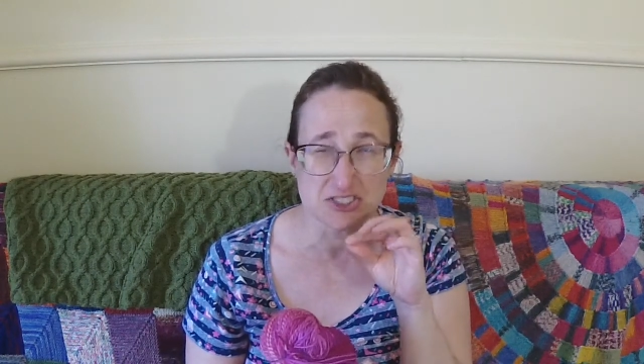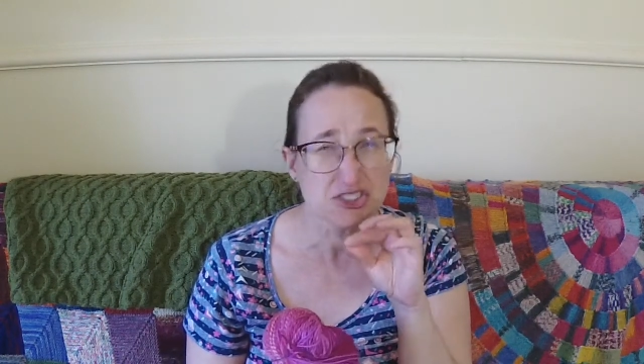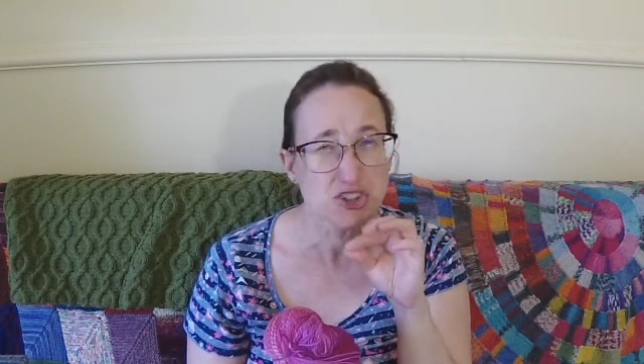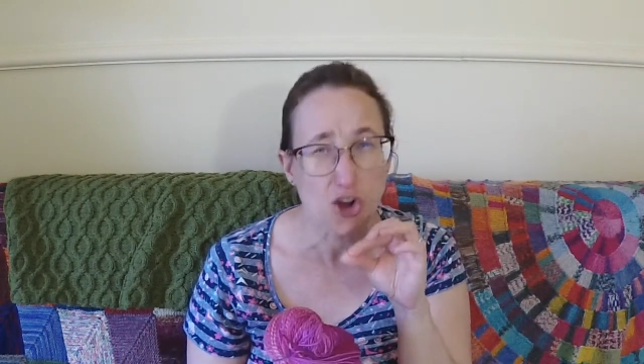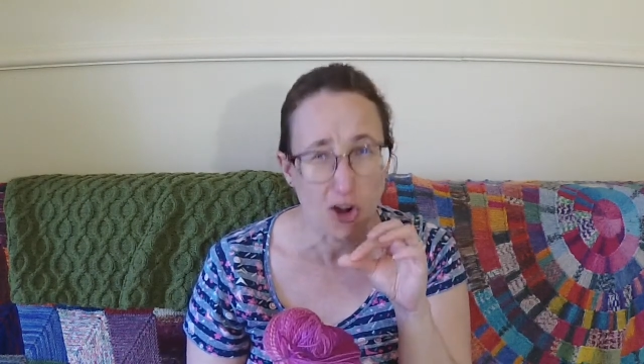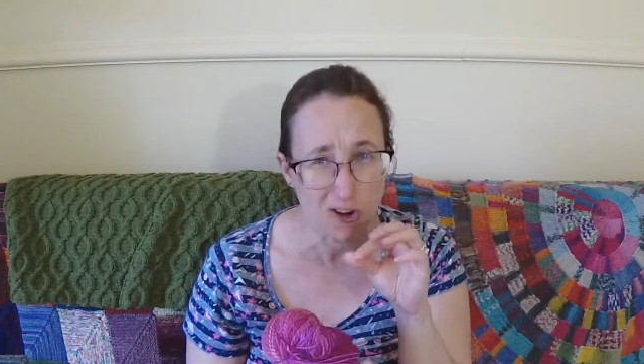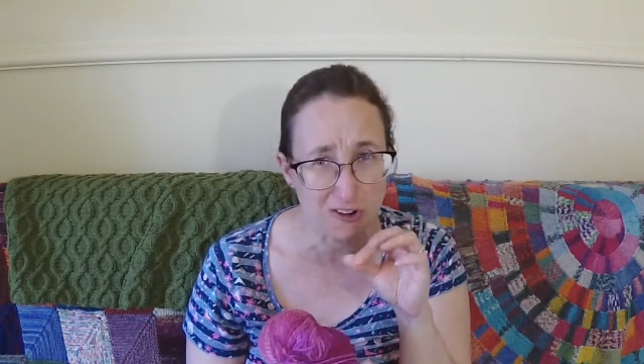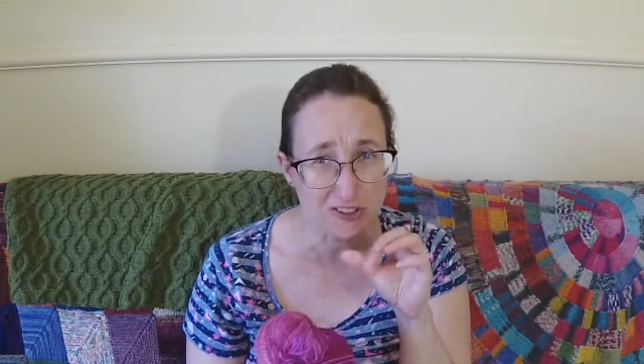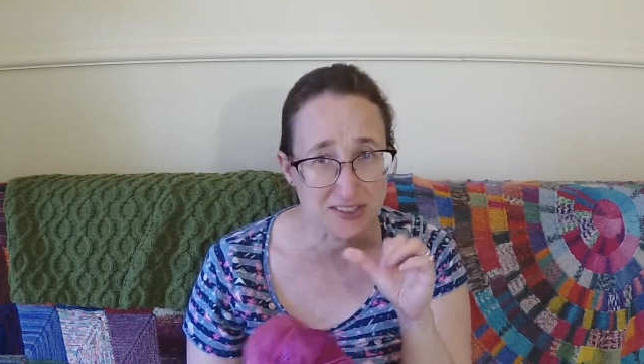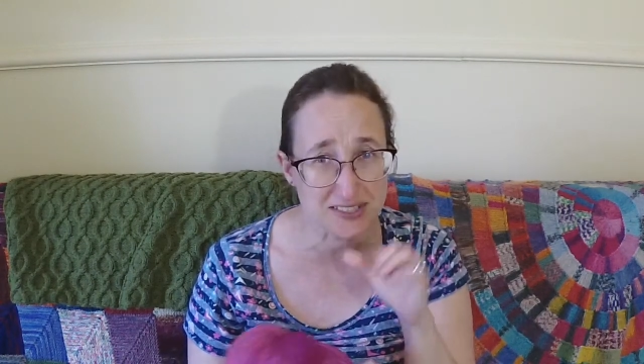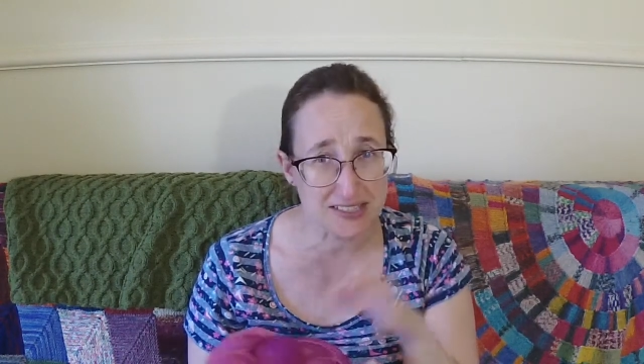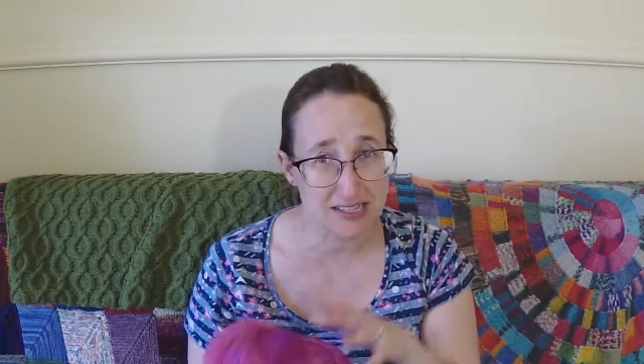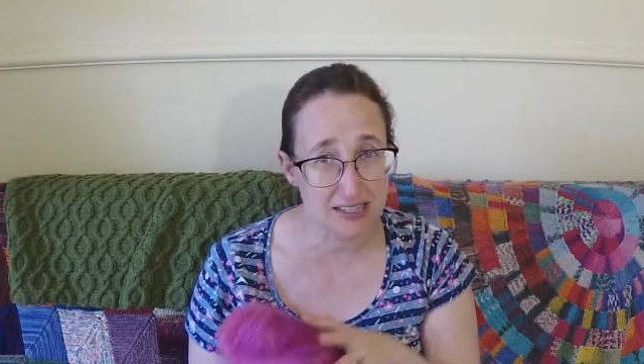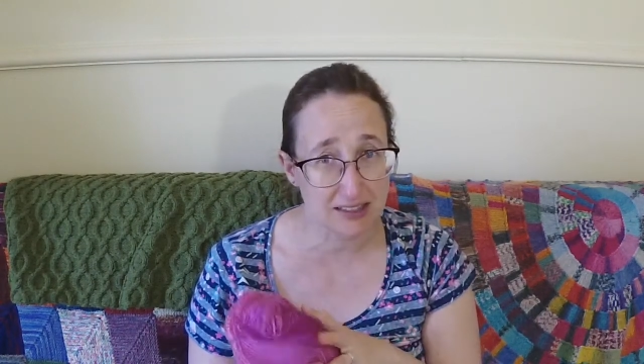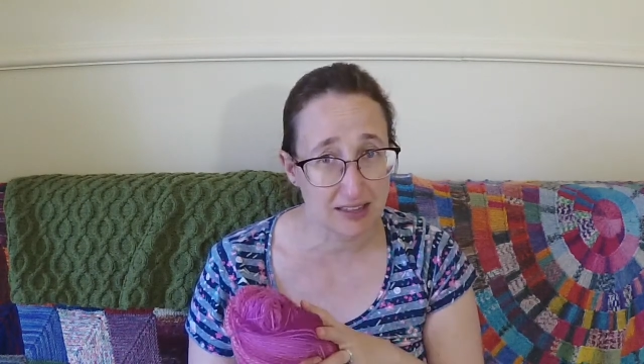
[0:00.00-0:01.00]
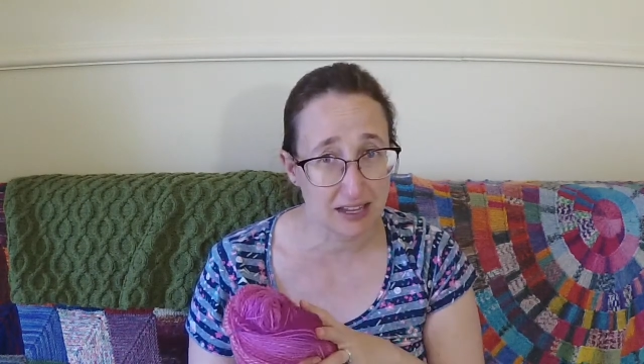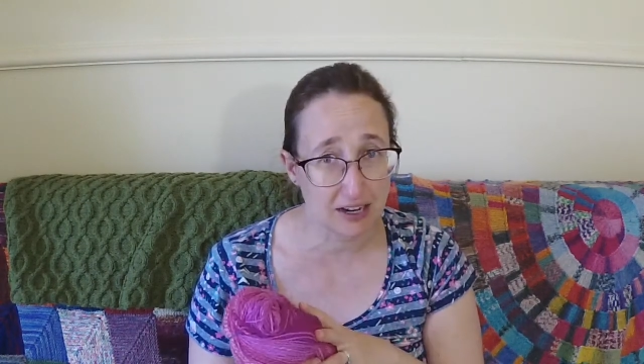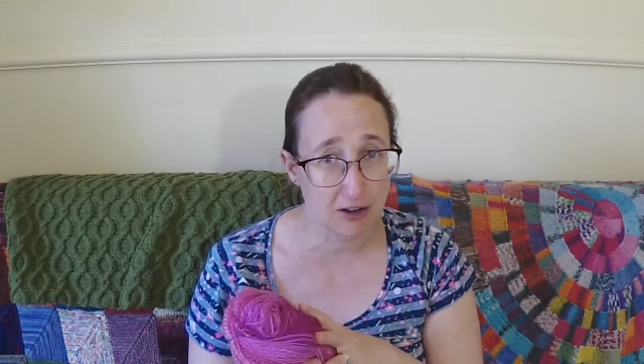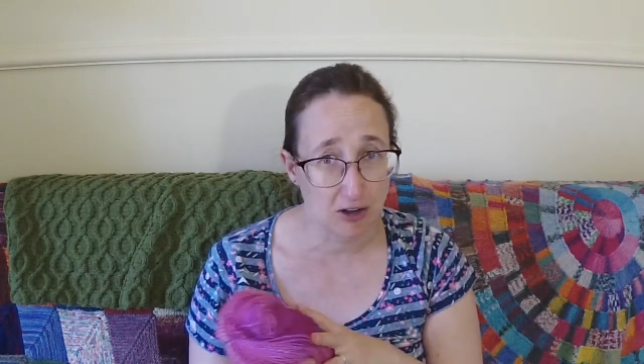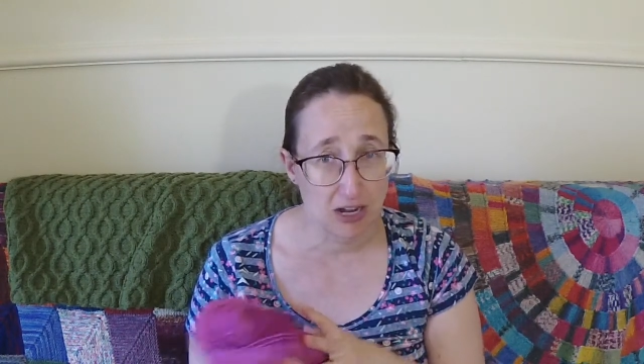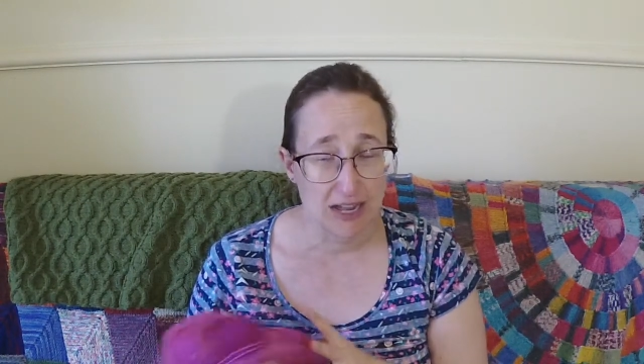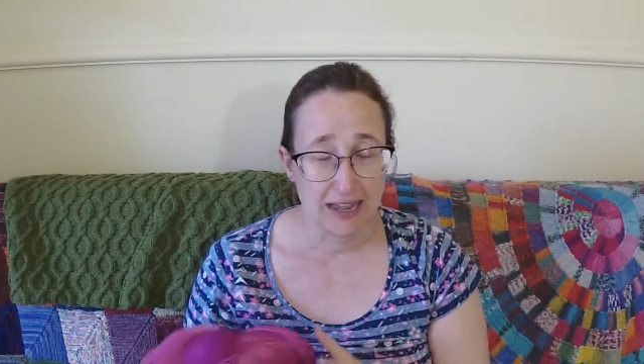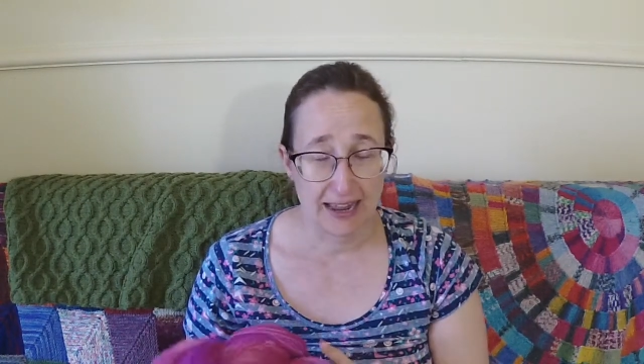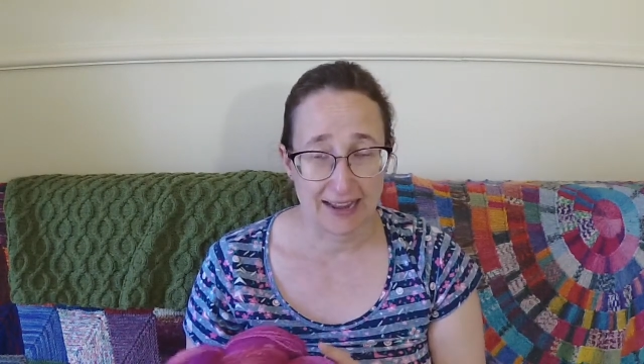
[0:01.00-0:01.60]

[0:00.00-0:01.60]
snarls in there,